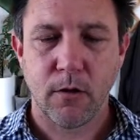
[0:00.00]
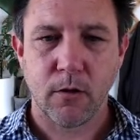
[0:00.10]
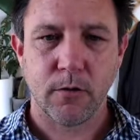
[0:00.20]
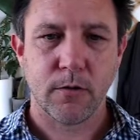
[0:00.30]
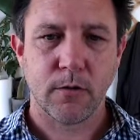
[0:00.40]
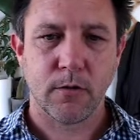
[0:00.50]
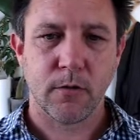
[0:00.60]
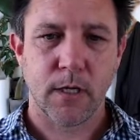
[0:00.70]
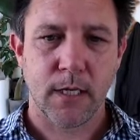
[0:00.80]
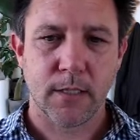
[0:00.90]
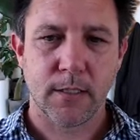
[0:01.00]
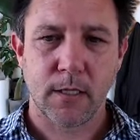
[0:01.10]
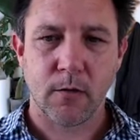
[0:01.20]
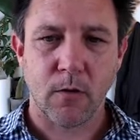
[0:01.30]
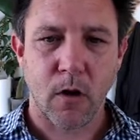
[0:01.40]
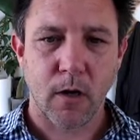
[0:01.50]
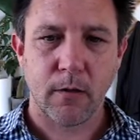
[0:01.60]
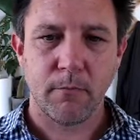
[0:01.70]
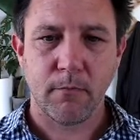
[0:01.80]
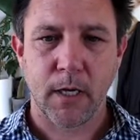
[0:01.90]
onto a single
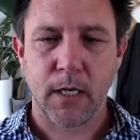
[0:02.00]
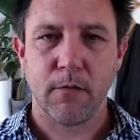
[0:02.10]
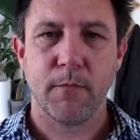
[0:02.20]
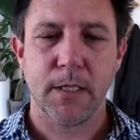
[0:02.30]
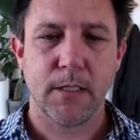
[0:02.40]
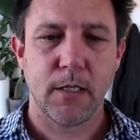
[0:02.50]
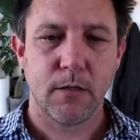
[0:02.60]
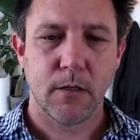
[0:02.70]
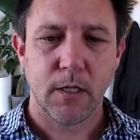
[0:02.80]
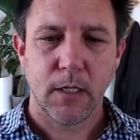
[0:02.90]
item, a gift message,